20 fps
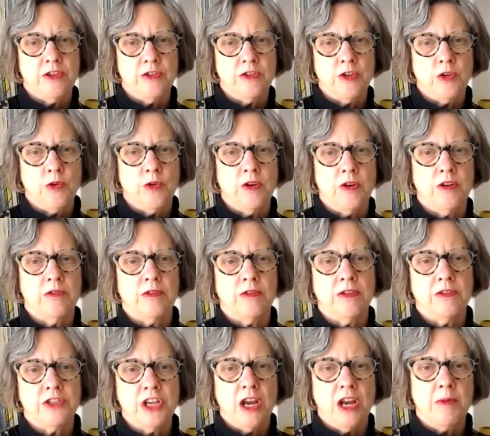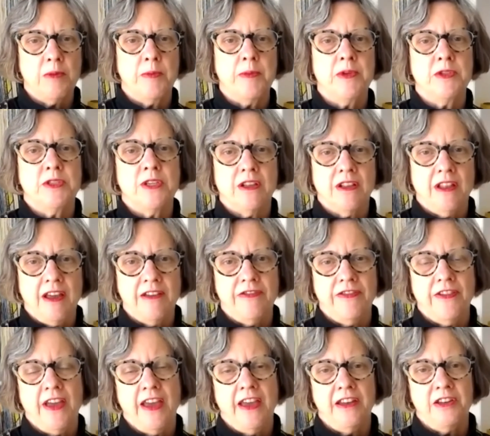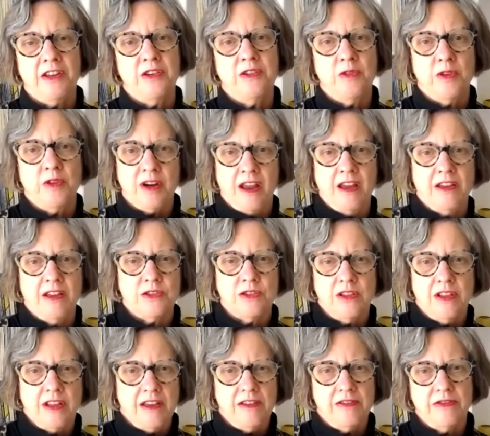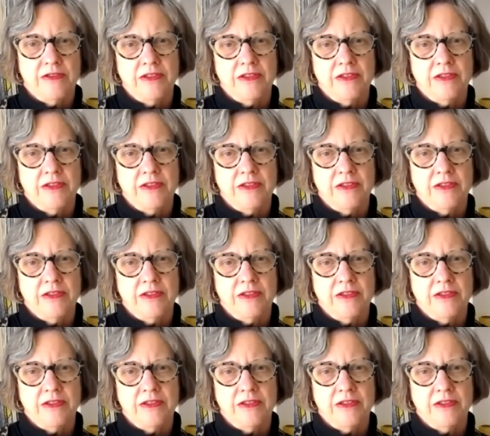your chamber music life and your orchestral life?